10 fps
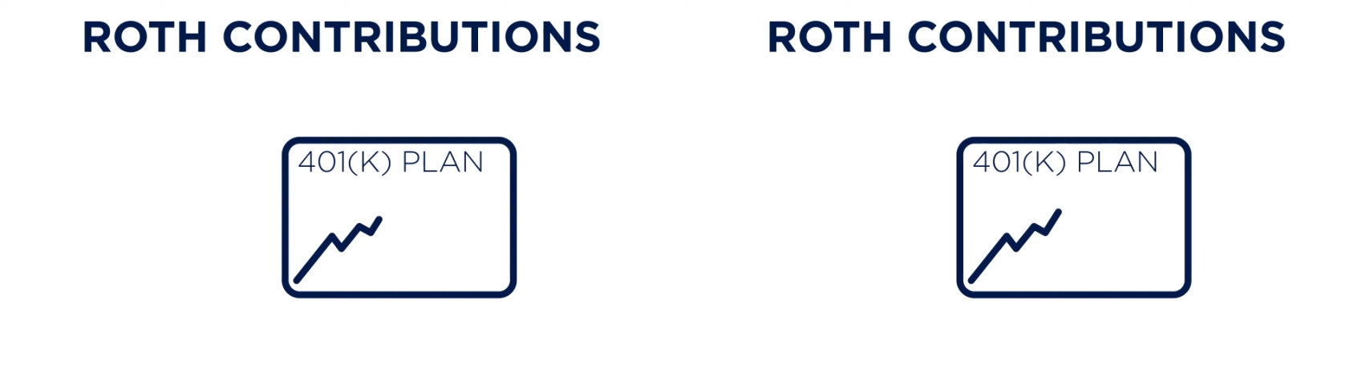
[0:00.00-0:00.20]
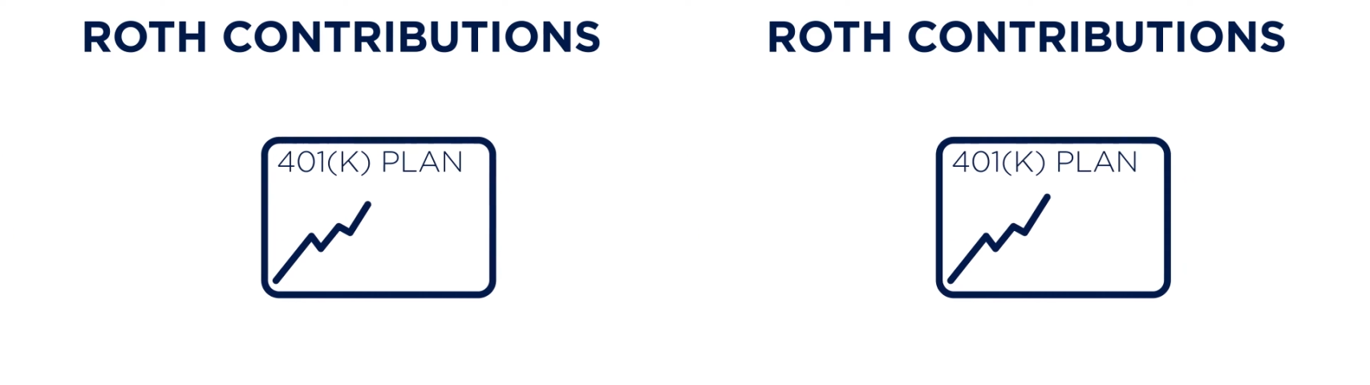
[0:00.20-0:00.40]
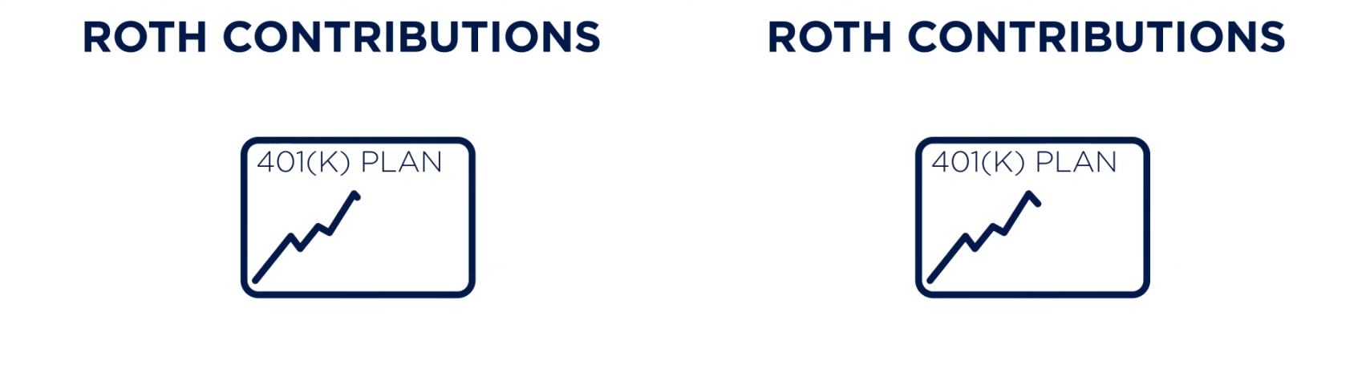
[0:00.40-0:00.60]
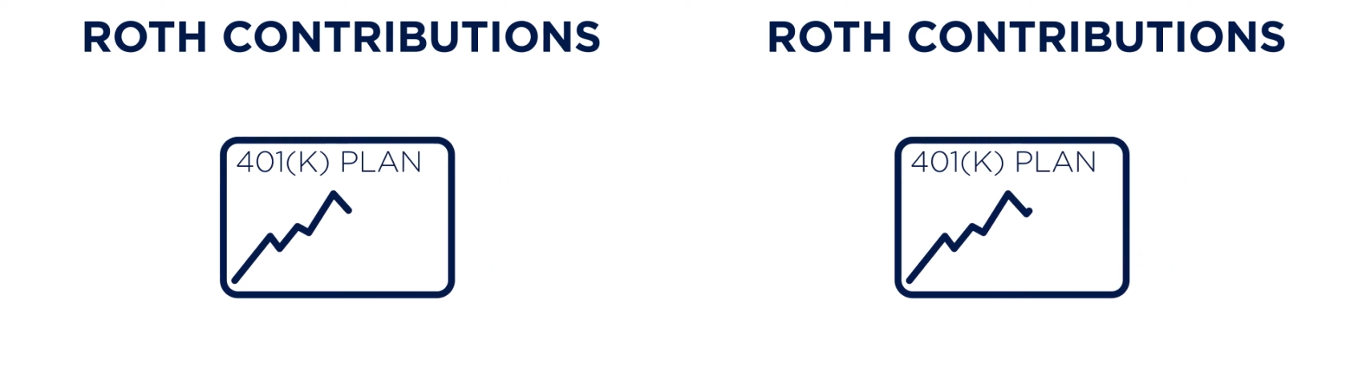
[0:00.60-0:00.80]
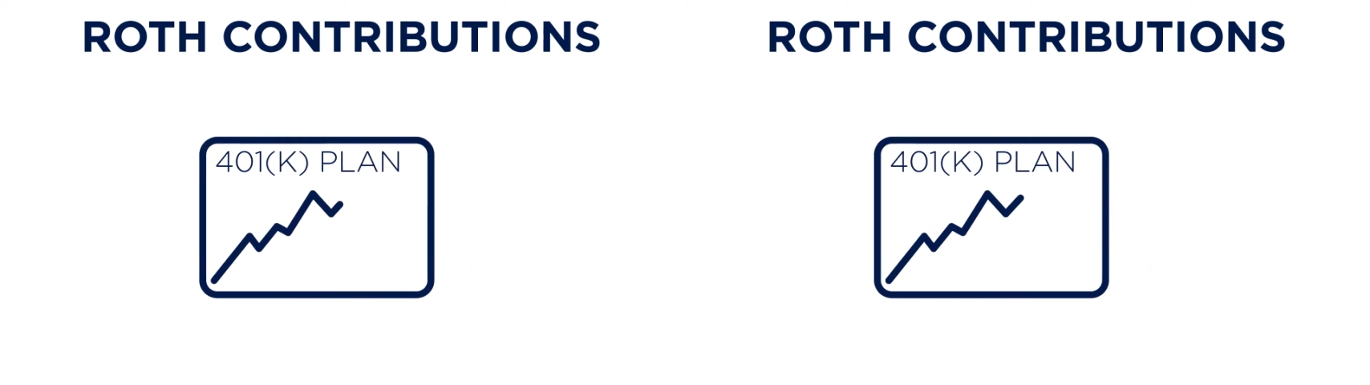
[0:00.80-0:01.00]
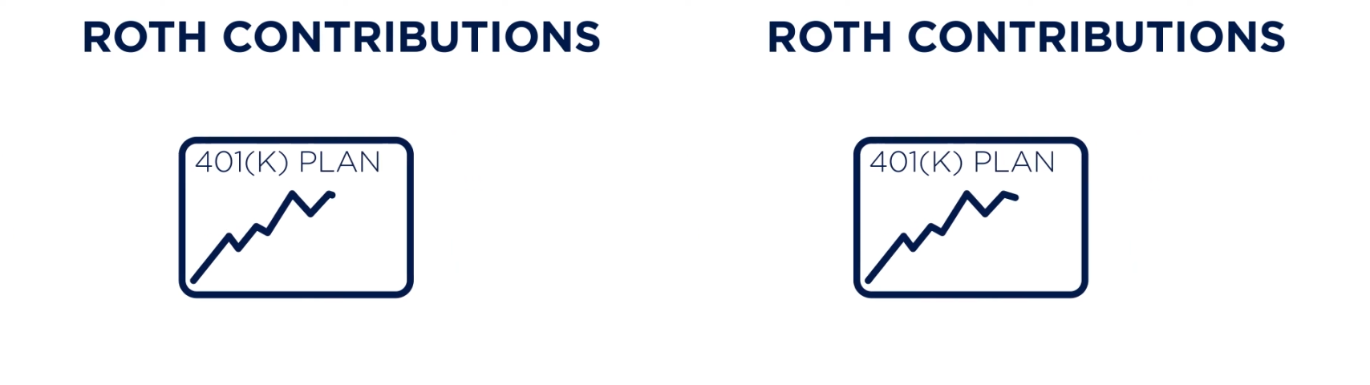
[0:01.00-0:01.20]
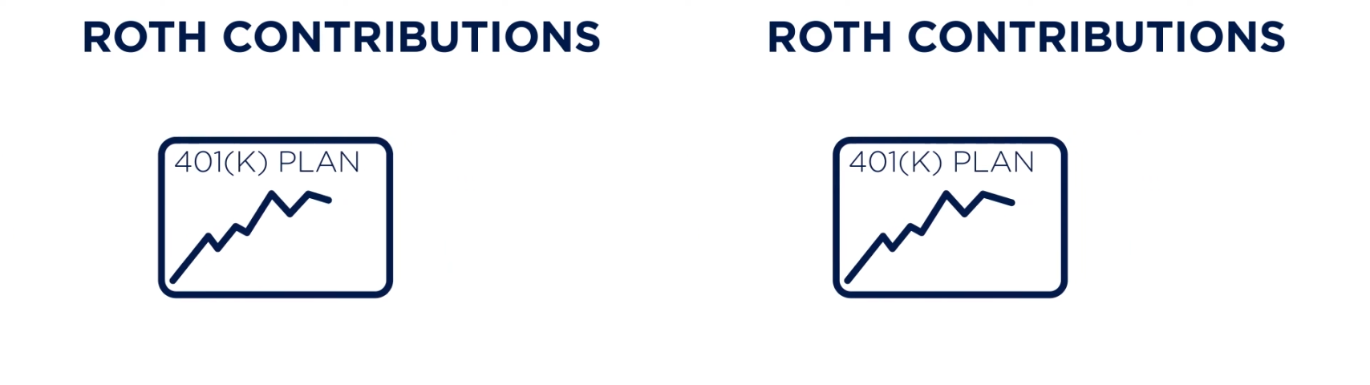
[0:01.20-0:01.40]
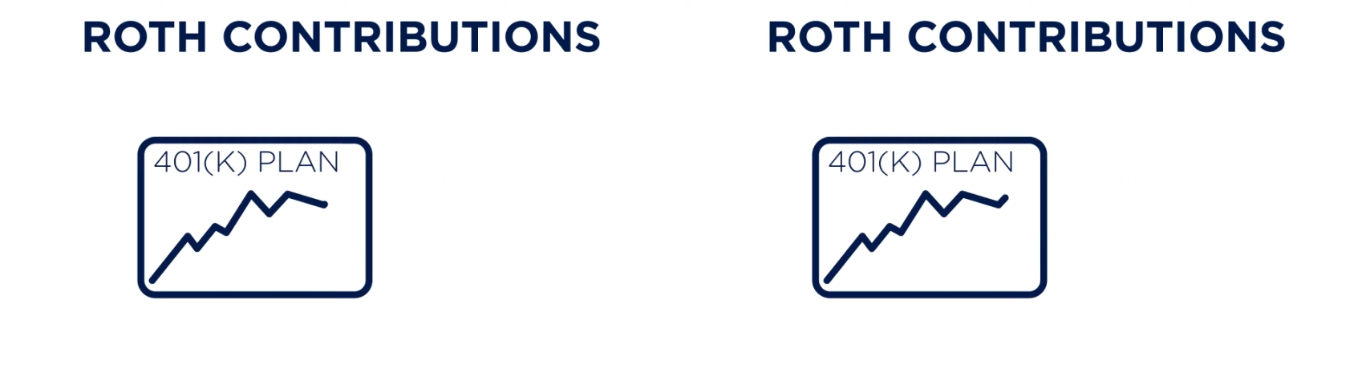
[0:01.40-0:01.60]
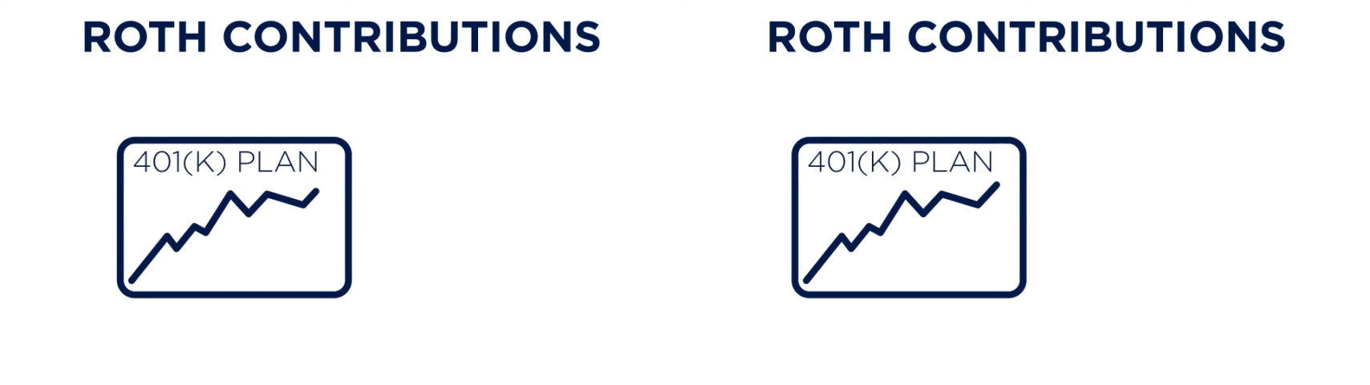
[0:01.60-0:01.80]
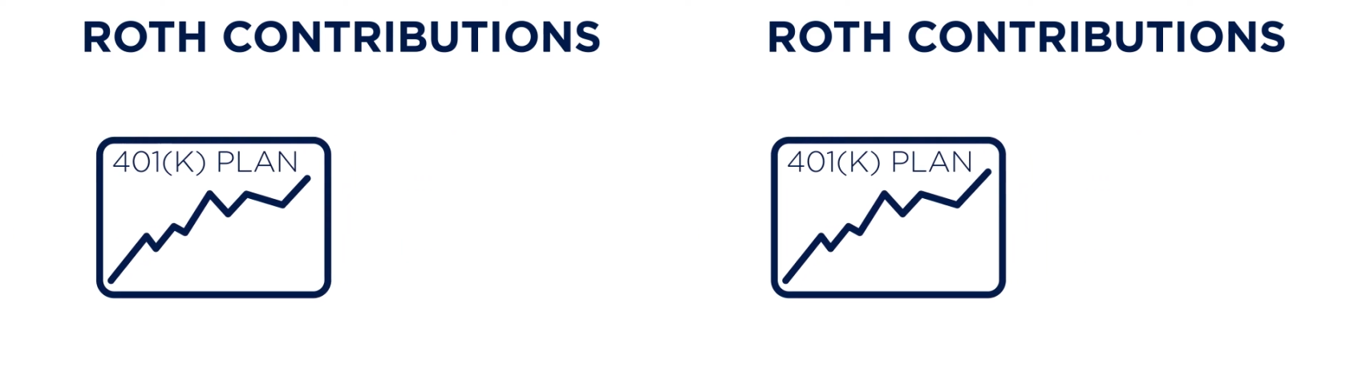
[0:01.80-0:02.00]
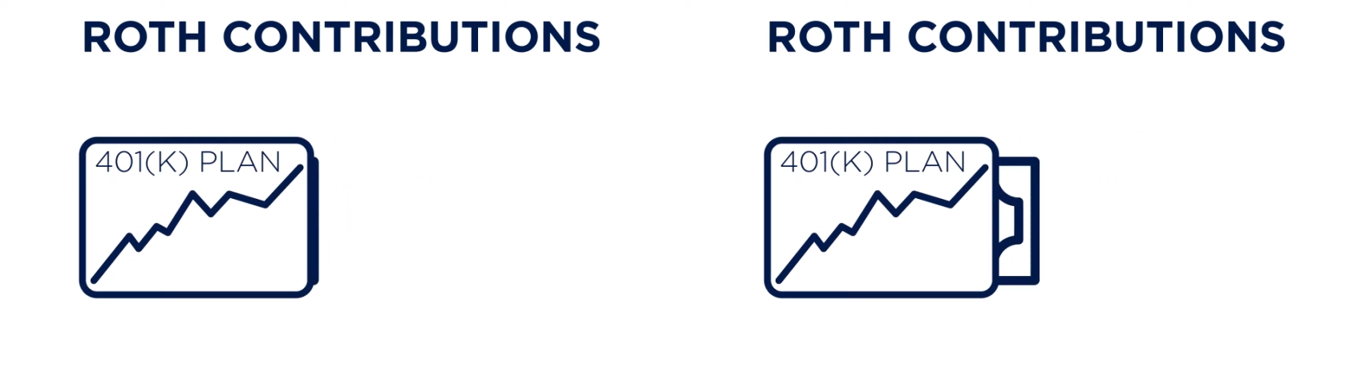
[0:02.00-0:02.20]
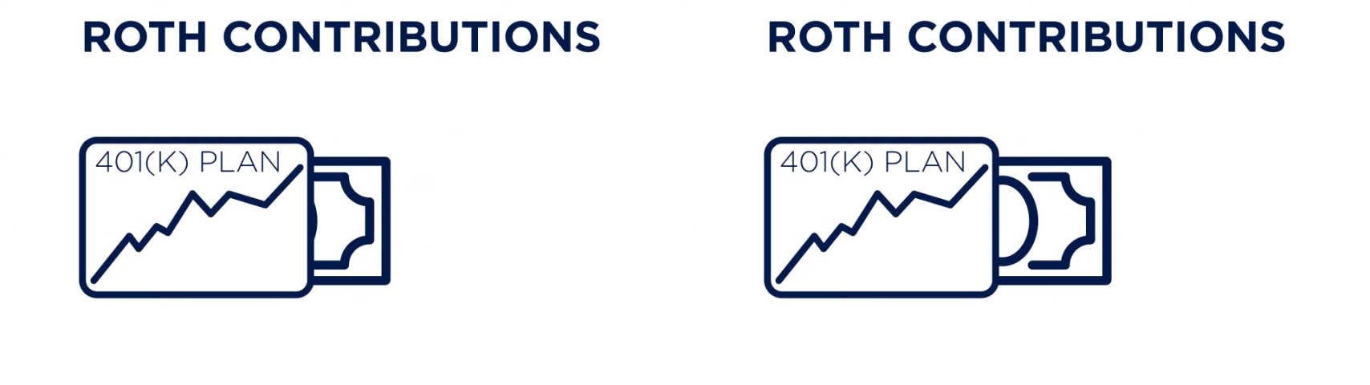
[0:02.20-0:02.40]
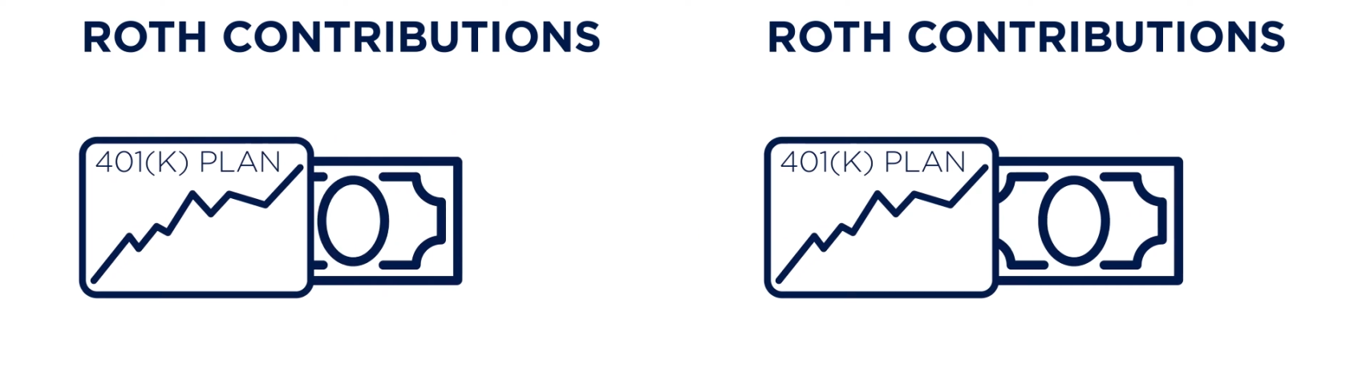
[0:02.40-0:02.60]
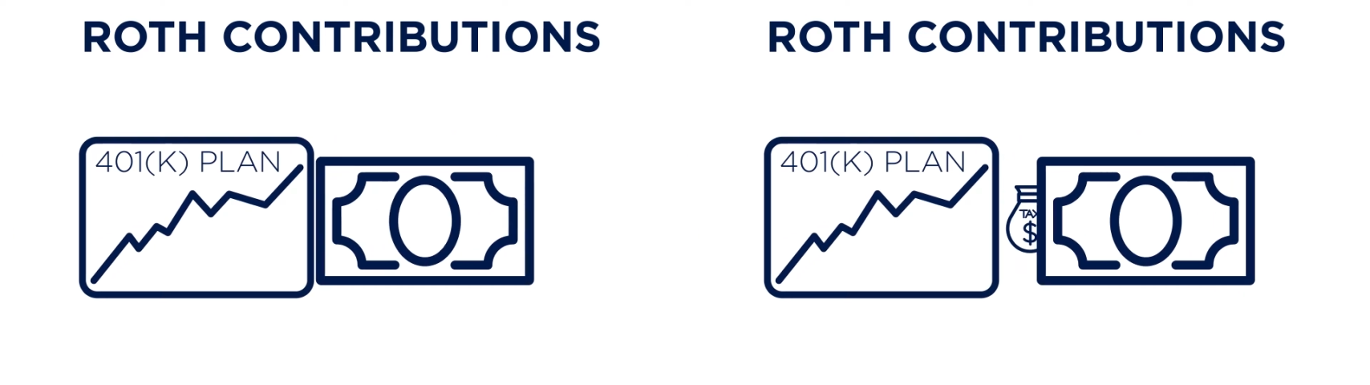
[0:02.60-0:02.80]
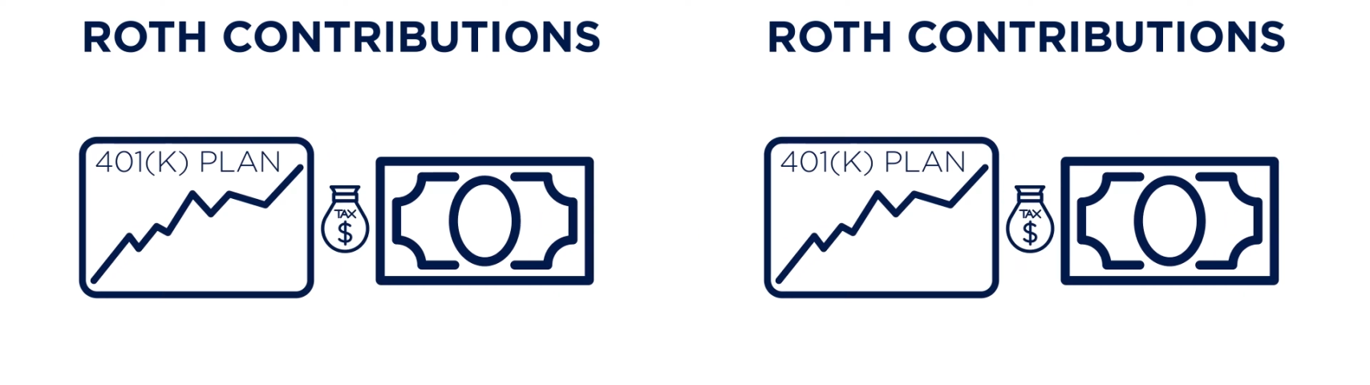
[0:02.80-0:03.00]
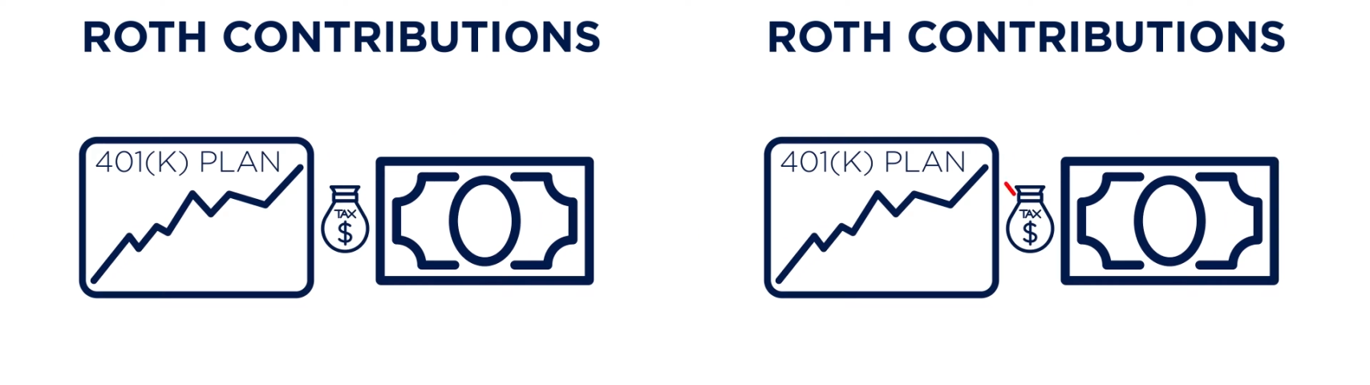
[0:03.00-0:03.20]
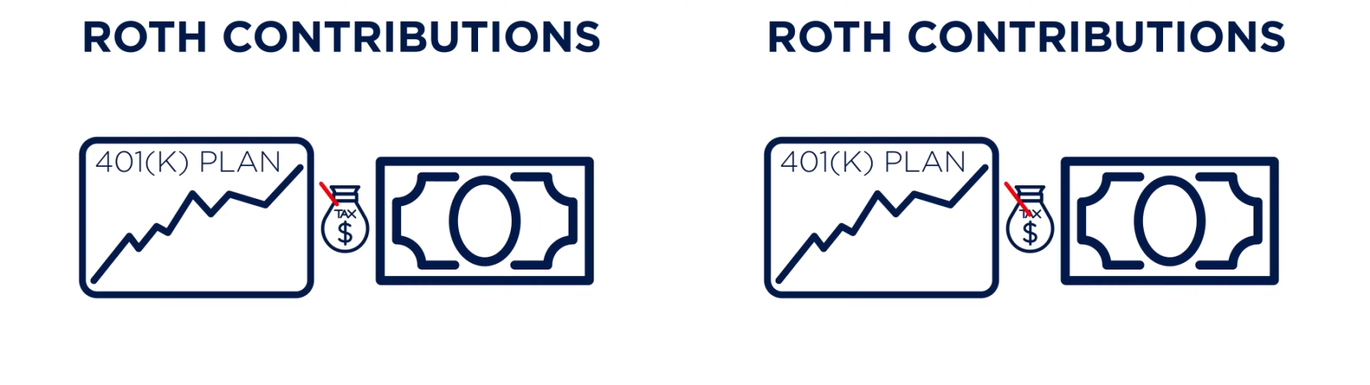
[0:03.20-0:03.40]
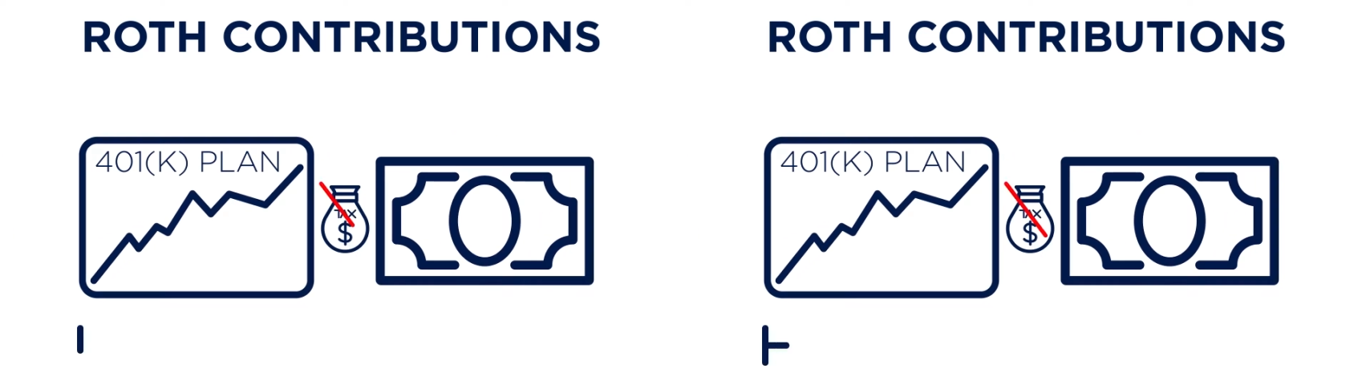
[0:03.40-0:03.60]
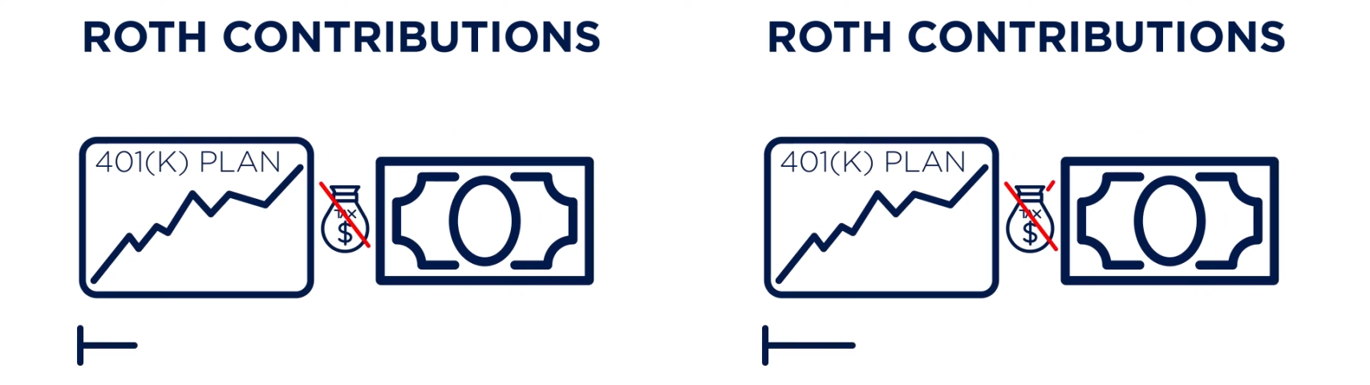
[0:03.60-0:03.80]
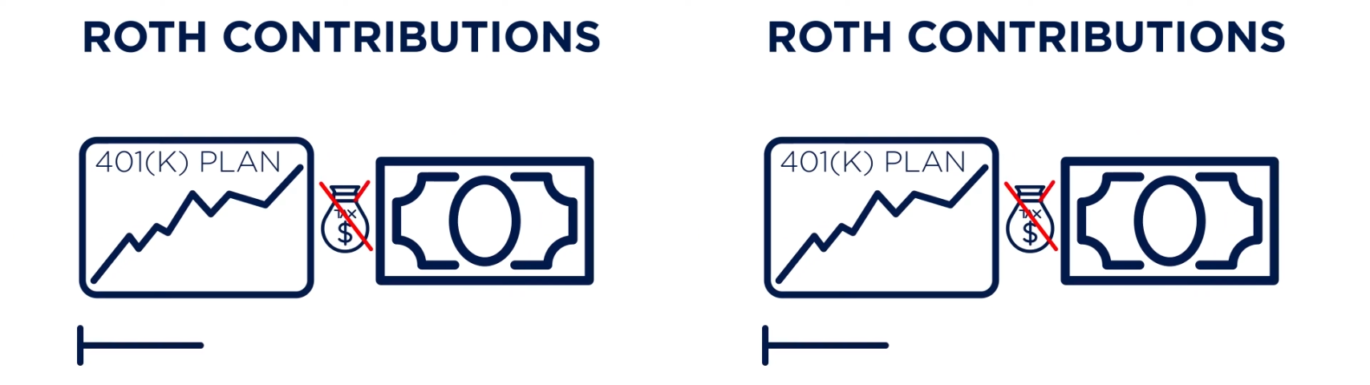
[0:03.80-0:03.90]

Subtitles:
(no speaker visible)